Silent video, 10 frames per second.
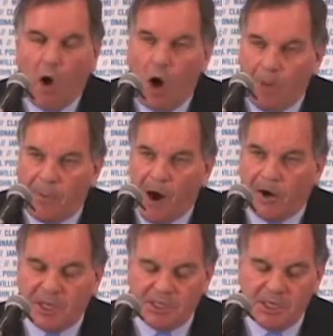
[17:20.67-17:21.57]
all
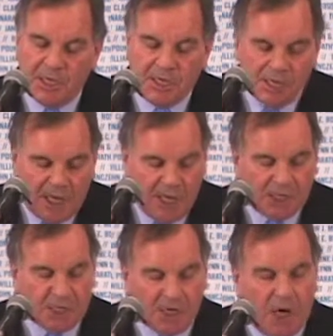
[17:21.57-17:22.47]
parties
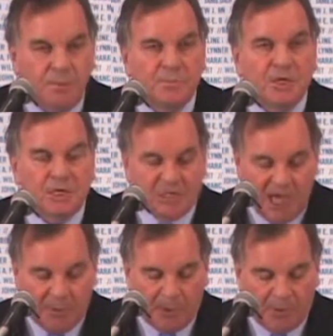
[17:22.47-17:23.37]
need to come to the
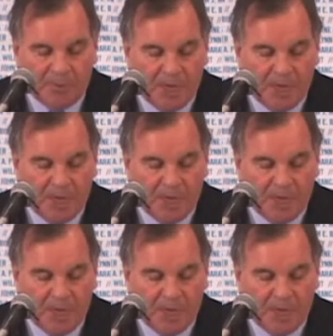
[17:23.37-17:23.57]
table